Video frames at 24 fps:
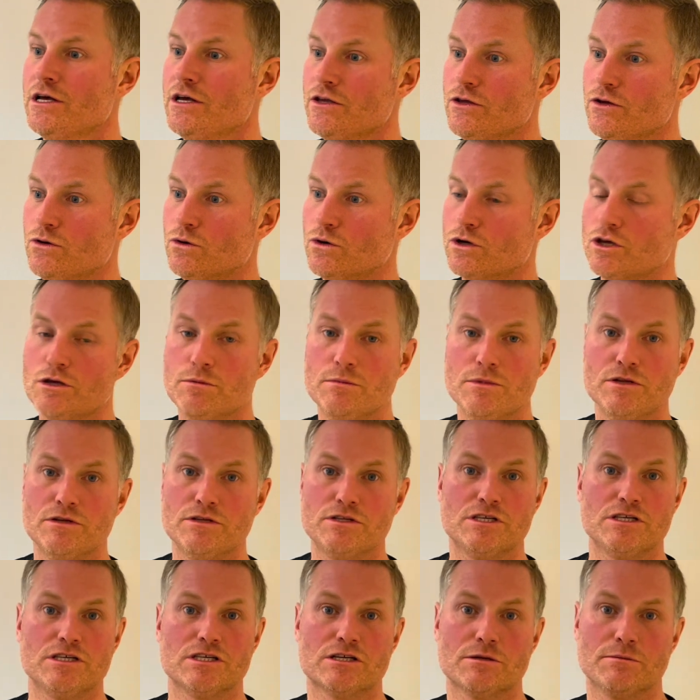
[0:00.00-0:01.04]
Your
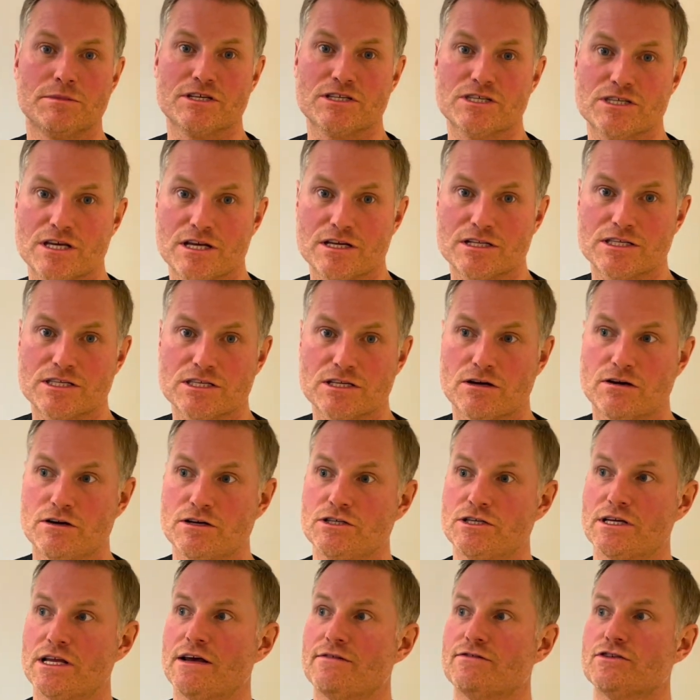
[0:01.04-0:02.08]
community is going to be a certain size.
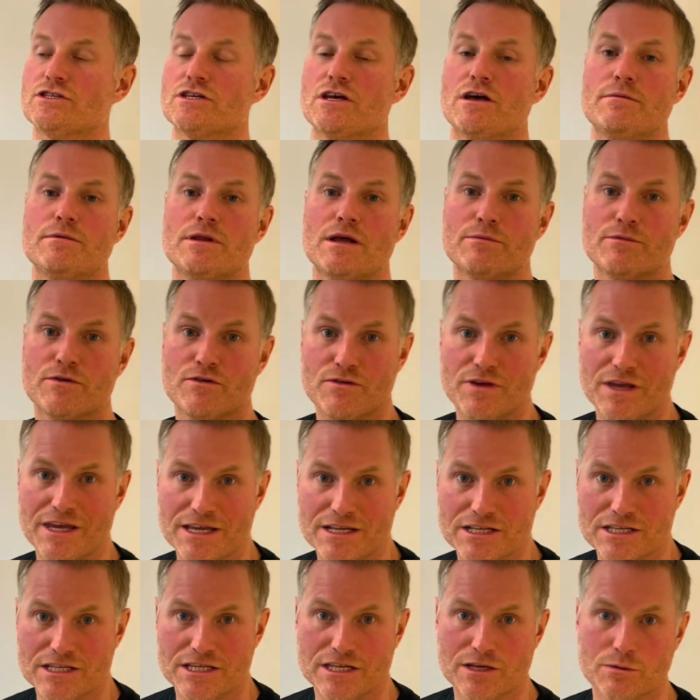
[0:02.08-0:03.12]
You're going to have a certain number of
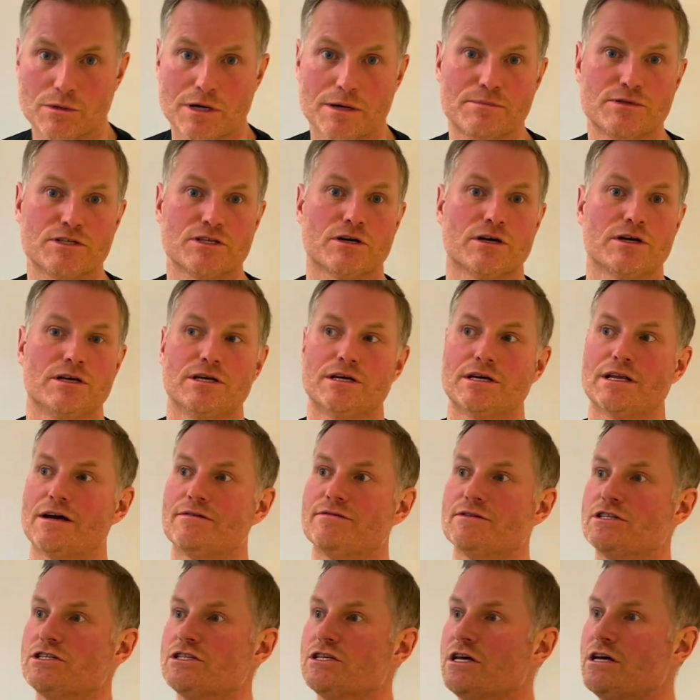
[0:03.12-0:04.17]
hits to your website. You're going to have
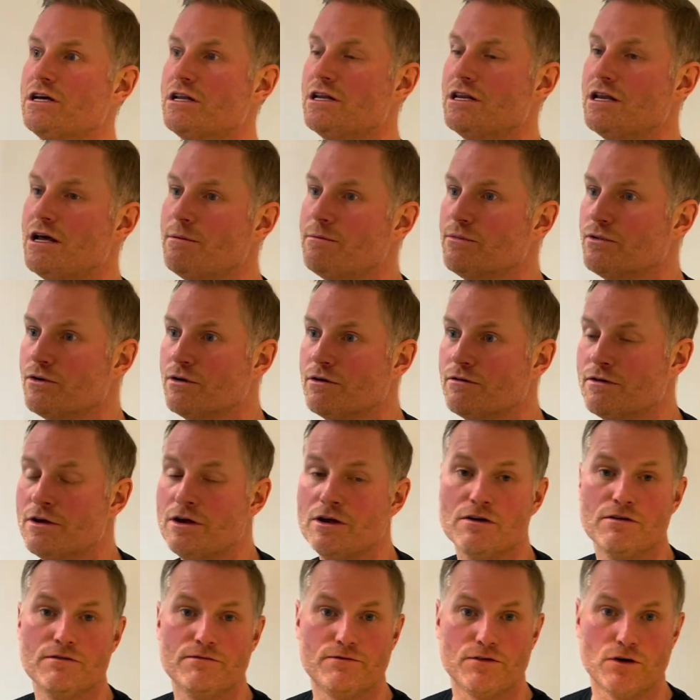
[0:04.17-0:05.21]
a certain number of
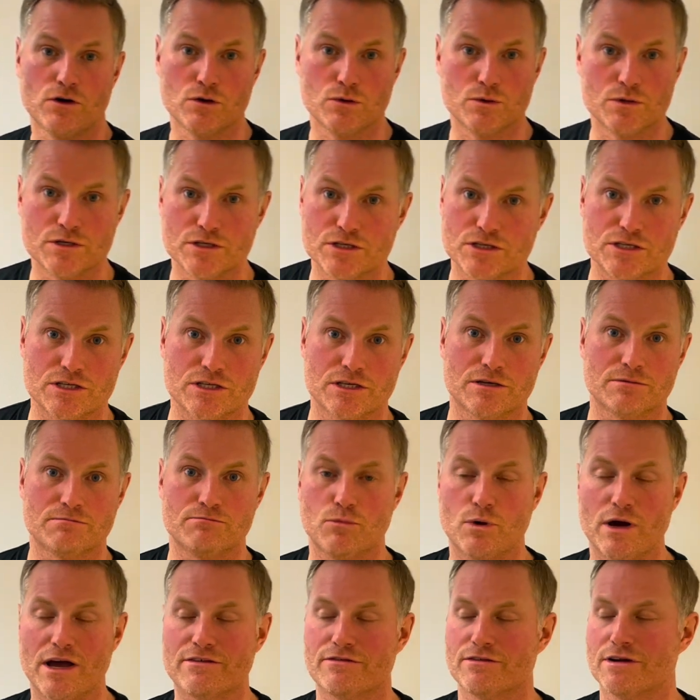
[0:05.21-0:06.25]
followers to your
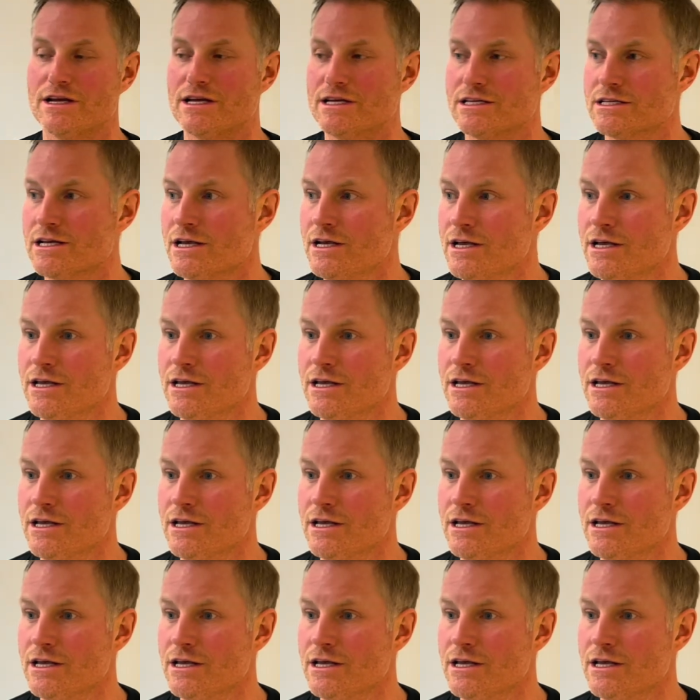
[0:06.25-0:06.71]
whatever it is.